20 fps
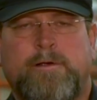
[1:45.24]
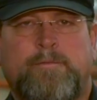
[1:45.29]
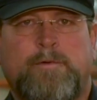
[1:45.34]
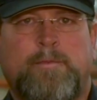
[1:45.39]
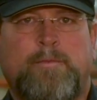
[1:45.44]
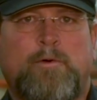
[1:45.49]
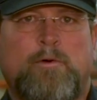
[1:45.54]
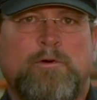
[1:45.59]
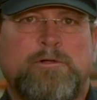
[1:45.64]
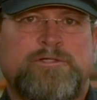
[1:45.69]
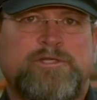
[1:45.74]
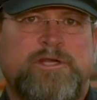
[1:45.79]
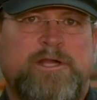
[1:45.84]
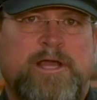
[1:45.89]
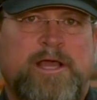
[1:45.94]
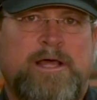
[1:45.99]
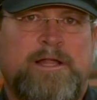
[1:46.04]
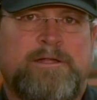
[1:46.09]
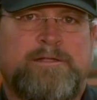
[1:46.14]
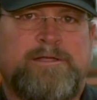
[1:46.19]

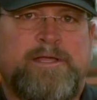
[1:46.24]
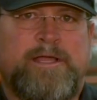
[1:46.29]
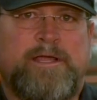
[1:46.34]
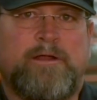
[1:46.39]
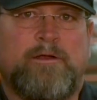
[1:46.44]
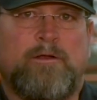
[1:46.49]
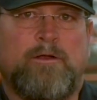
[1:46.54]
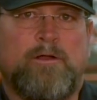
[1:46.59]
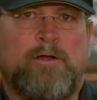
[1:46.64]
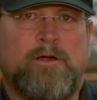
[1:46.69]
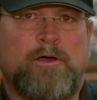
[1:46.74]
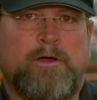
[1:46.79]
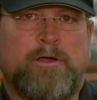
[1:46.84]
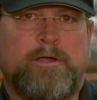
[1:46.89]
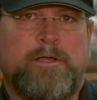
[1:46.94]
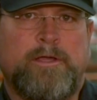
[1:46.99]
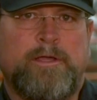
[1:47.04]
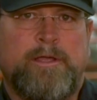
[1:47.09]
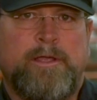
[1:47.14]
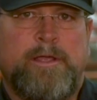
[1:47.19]
proportionality and
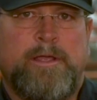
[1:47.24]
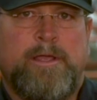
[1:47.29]
look,